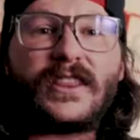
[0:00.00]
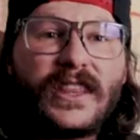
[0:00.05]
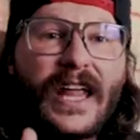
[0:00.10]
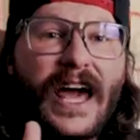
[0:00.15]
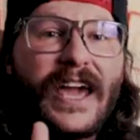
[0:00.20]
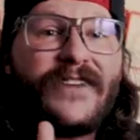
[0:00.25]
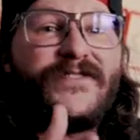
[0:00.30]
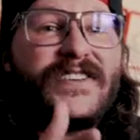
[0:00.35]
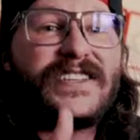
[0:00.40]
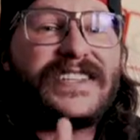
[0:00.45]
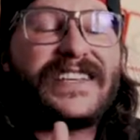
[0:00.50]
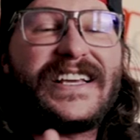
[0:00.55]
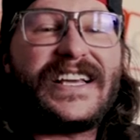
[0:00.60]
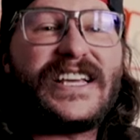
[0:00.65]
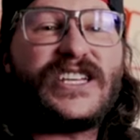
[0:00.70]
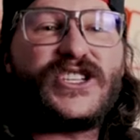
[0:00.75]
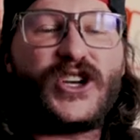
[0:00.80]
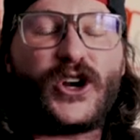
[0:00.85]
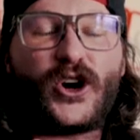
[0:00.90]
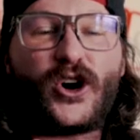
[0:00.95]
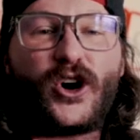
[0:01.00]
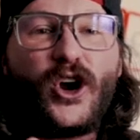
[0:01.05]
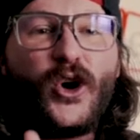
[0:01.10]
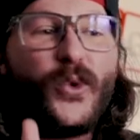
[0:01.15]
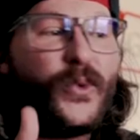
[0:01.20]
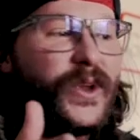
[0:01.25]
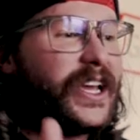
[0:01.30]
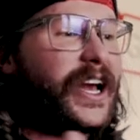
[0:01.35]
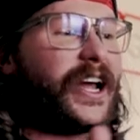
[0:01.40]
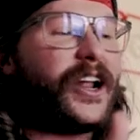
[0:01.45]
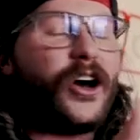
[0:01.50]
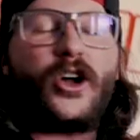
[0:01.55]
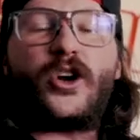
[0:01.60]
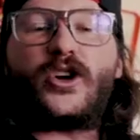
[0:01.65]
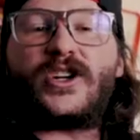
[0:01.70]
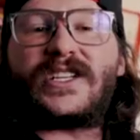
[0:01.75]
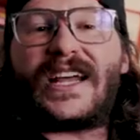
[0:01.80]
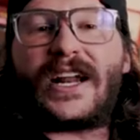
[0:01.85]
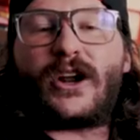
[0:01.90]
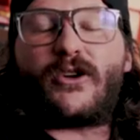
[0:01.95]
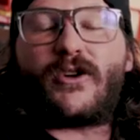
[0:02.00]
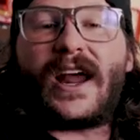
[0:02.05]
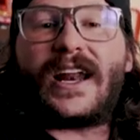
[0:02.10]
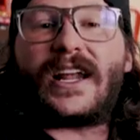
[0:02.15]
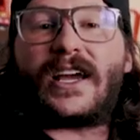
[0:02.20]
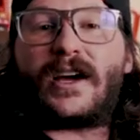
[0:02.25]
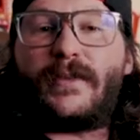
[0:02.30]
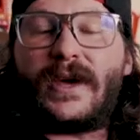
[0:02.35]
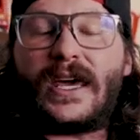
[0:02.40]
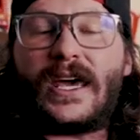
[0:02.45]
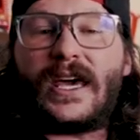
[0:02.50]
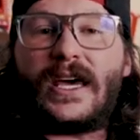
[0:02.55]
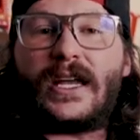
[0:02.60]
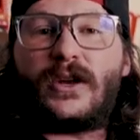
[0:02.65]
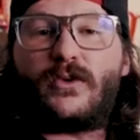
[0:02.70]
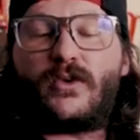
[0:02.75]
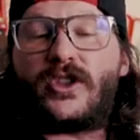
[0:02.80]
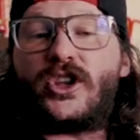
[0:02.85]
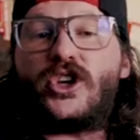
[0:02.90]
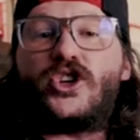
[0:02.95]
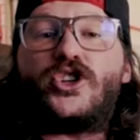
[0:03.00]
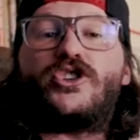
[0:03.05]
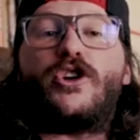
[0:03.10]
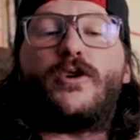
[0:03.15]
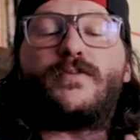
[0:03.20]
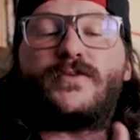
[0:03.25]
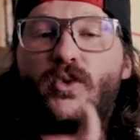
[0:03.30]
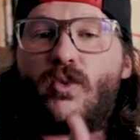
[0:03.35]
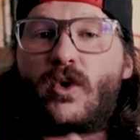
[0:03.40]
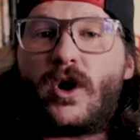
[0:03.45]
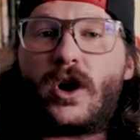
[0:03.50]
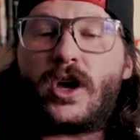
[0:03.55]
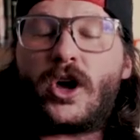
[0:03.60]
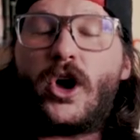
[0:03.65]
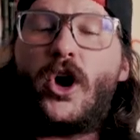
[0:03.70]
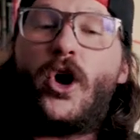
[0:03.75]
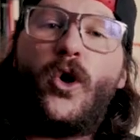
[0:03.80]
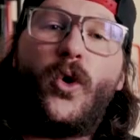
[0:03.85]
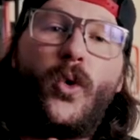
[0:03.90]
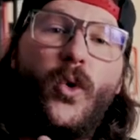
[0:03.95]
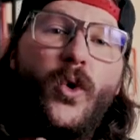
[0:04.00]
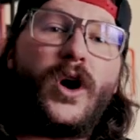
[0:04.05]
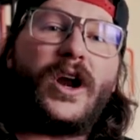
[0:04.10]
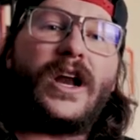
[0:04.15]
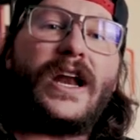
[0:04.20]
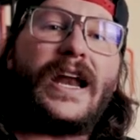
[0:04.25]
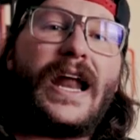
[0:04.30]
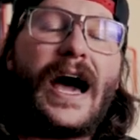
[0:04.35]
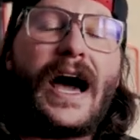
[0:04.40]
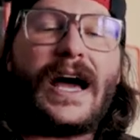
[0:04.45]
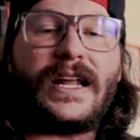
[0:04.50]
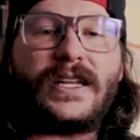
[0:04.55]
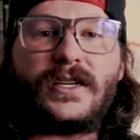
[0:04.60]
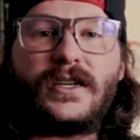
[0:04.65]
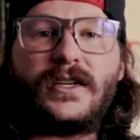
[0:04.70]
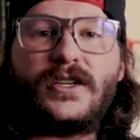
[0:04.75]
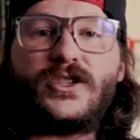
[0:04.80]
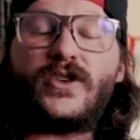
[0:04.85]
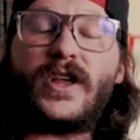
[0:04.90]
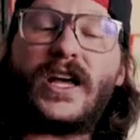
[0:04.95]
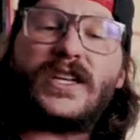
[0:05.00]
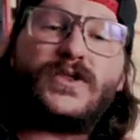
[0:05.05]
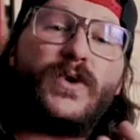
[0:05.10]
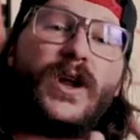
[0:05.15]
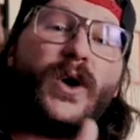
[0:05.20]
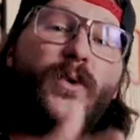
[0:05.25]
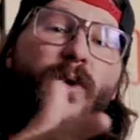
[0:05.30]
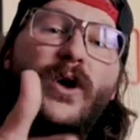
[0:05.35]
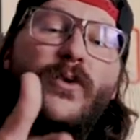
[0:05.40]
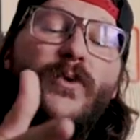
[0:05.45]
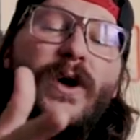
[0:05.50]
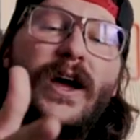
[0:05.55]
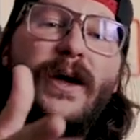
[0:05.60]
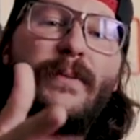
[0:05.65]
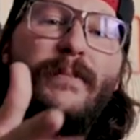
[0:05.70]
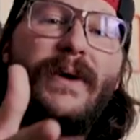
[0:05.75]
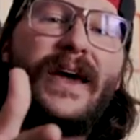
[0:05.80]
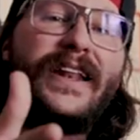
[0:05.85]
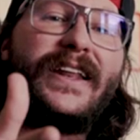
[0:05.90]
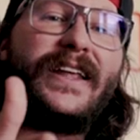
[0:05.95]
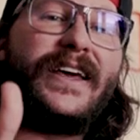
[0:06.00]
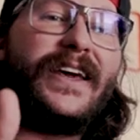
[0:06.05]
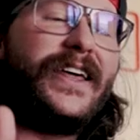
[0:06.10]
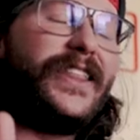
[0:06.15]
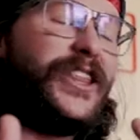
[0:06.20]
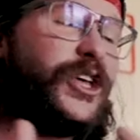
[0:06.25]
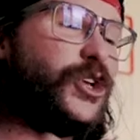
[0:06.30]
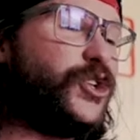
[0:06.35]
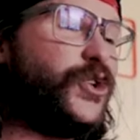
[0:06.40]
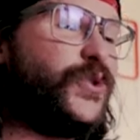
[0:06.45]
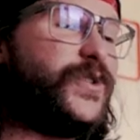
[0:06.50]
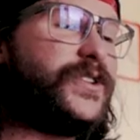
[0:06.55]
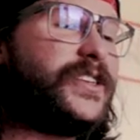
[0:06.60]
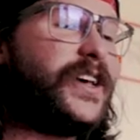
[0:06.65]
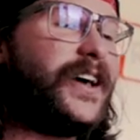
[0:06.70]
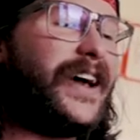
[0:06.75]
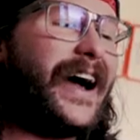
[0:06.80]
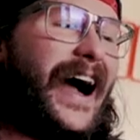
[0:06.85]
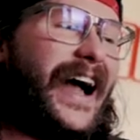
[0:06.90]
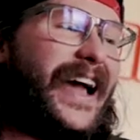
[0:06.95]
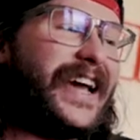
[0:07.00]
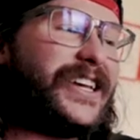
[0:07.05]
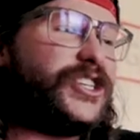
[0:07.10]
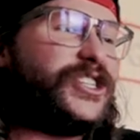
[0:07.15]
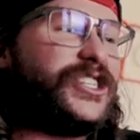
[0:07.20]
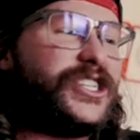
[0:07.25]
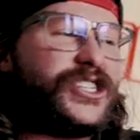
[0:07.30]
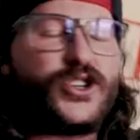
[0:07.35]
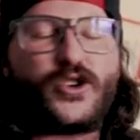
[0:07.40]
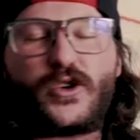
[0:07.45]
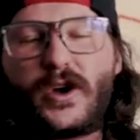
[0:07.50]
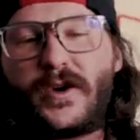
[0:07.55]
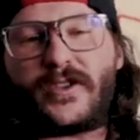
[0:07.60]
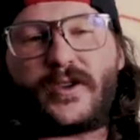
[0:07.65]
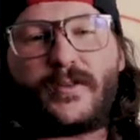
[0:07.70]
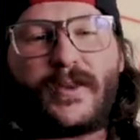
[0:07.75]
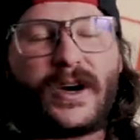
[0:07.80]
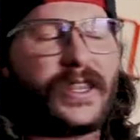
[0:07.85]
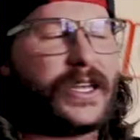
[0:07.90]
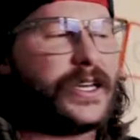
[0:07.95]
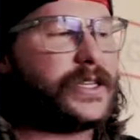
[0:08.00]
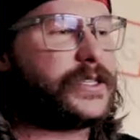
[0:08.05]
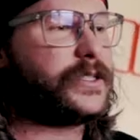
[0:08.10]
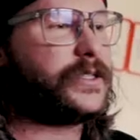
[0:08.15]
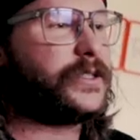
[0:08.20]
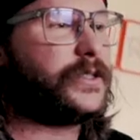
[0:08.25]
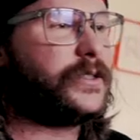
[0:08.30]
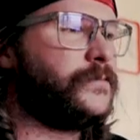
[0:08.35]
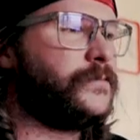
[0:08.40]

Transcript: Life is easier when you got 110 grand coming in, whether you show up to work or not. So that's what I want to recommend that you do is I actually disagree with him on this.